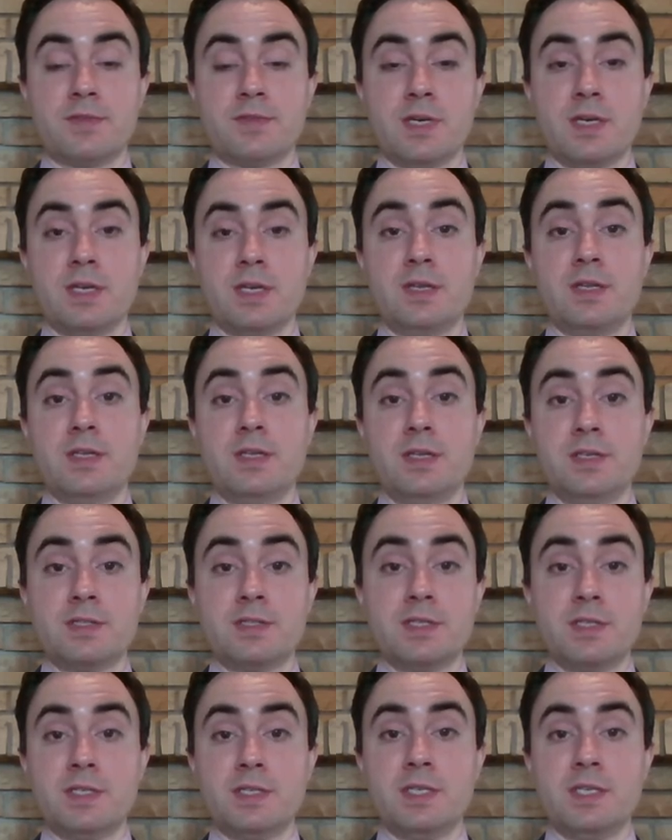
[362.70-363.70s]
God is
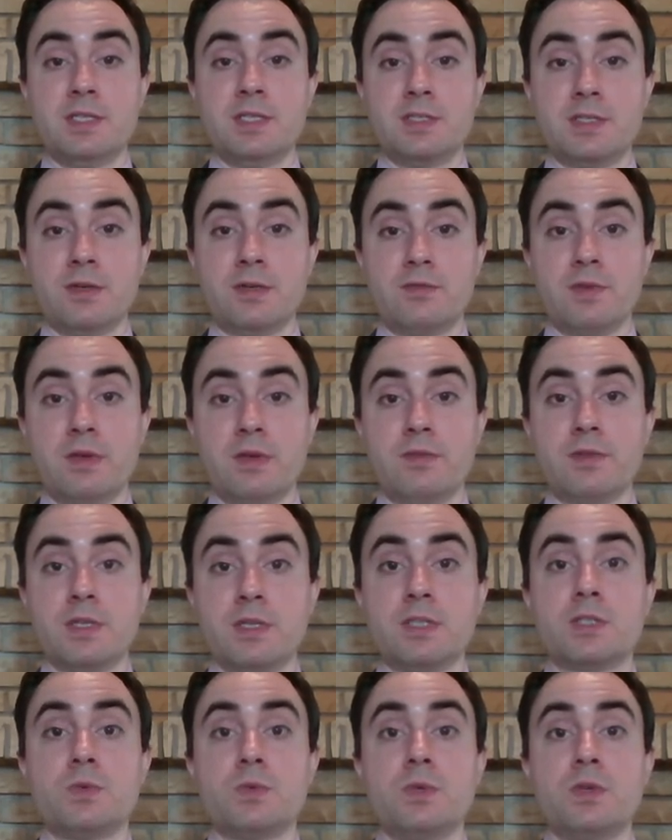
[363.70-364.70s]
indeed self-evident.
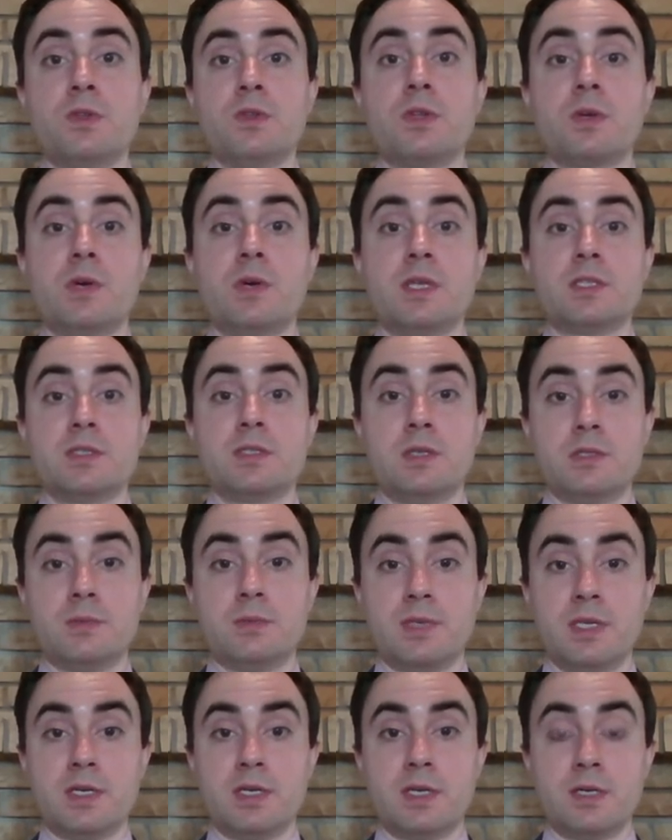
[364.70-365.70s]
So we know that Aquinas is
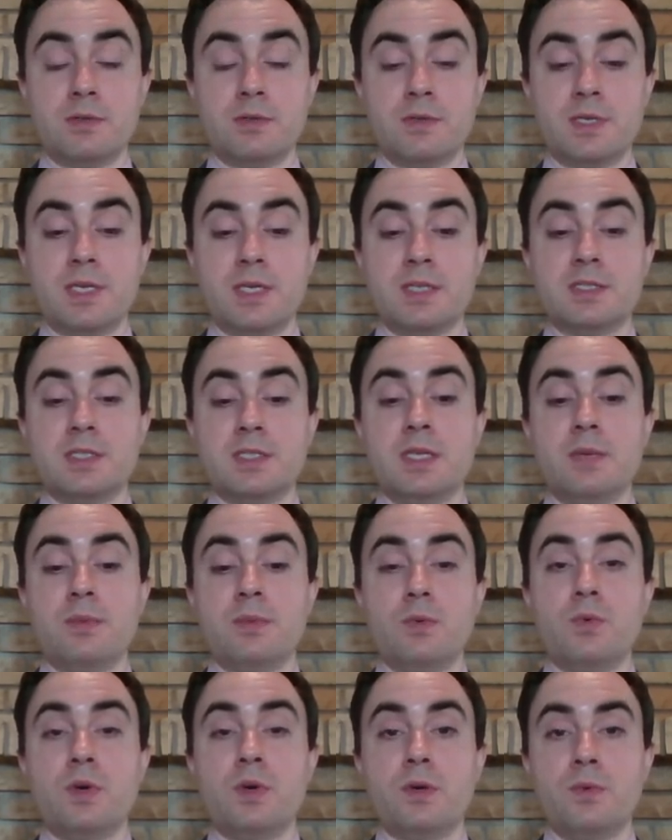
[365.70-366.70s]
ultimately going to argue against that, but
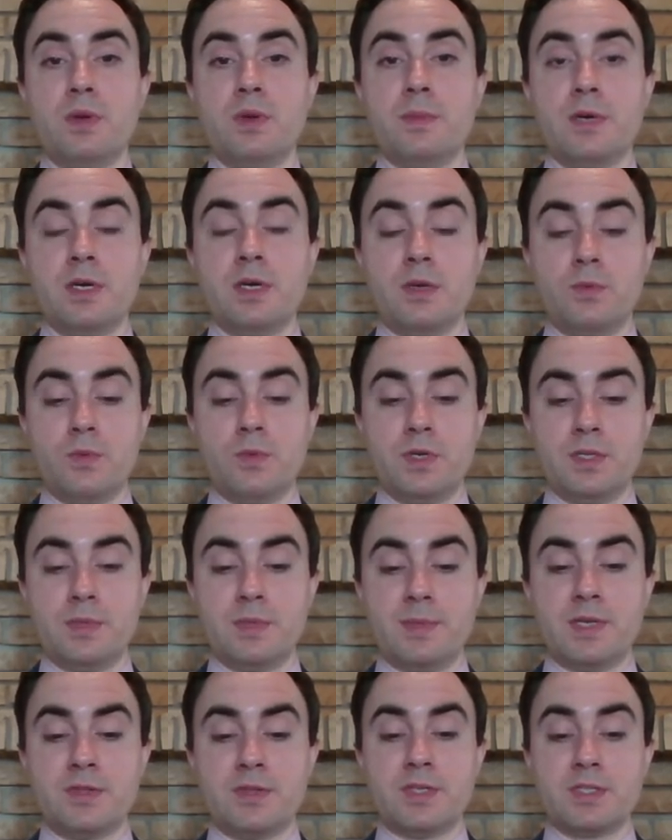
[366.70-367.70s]
what
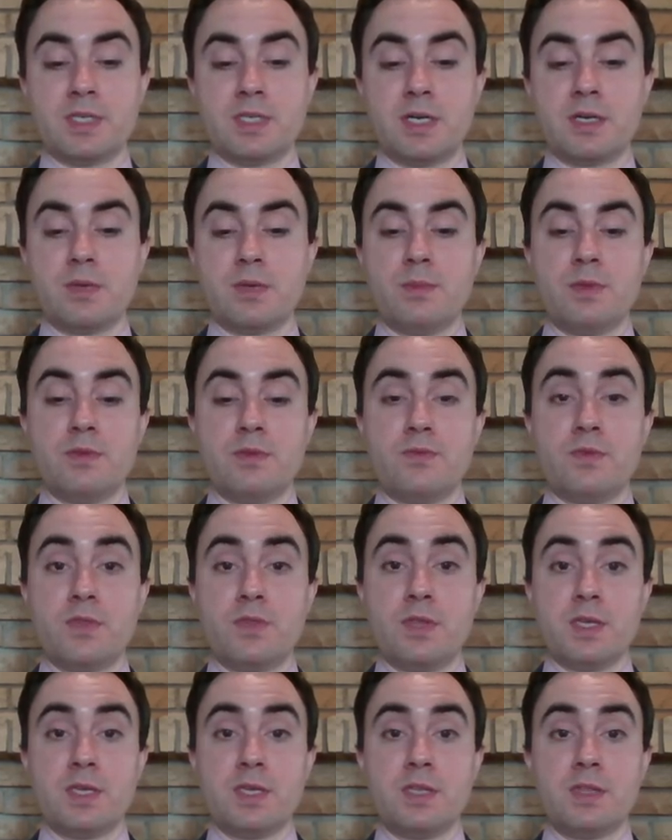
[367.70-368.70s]
about this argument for
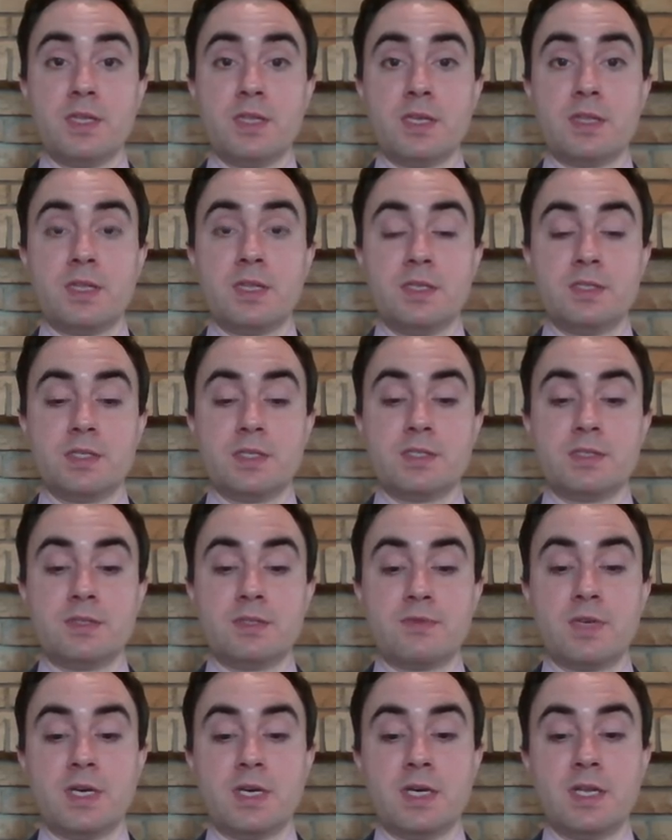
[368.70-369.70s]
thinking that the existence
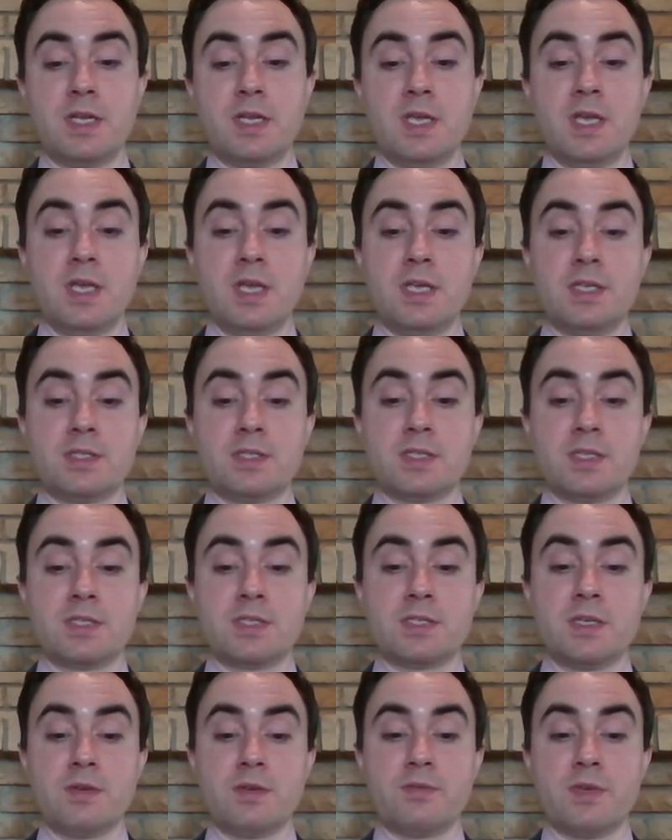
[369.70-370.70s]
of God is
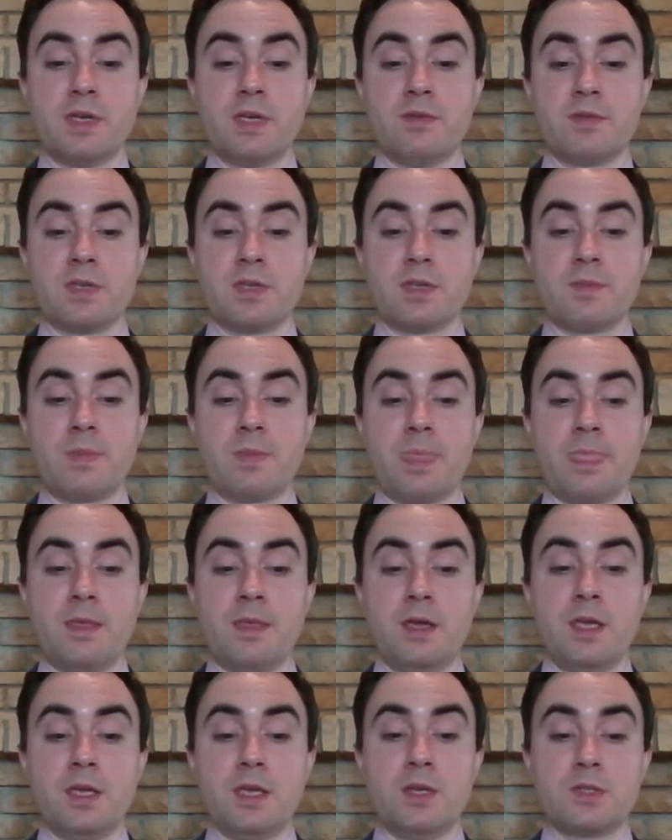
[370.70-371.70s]
self-evident?
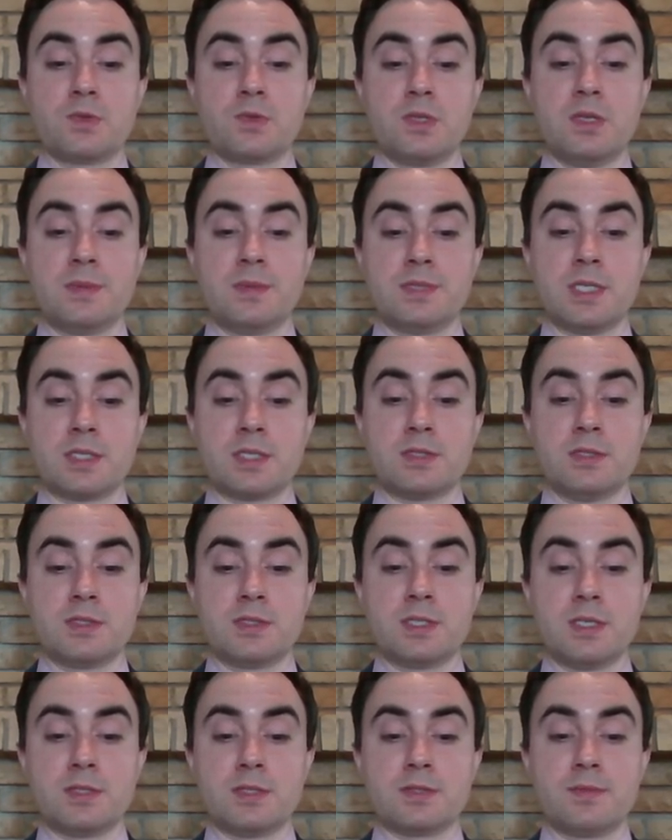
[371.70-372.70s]
Here's what the objection
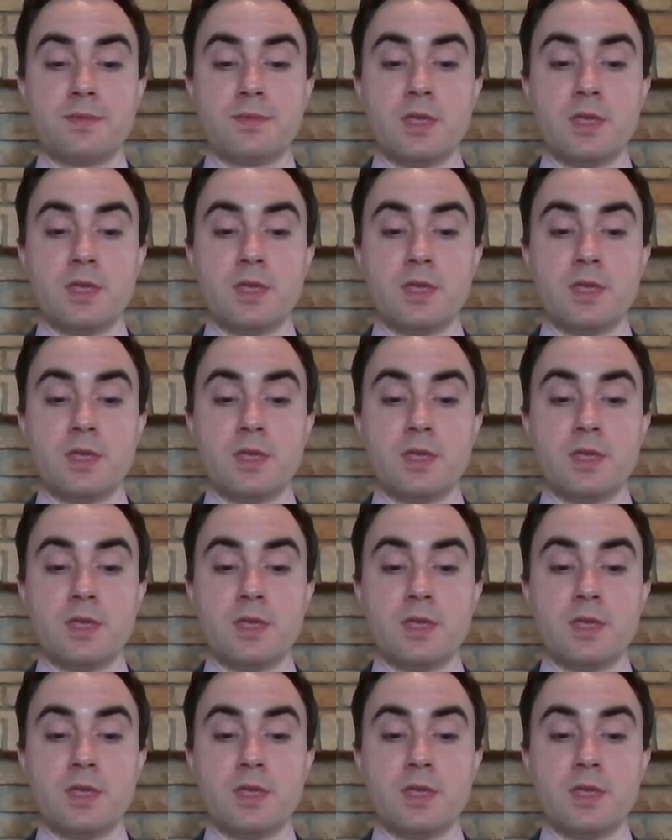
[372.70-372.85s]
says.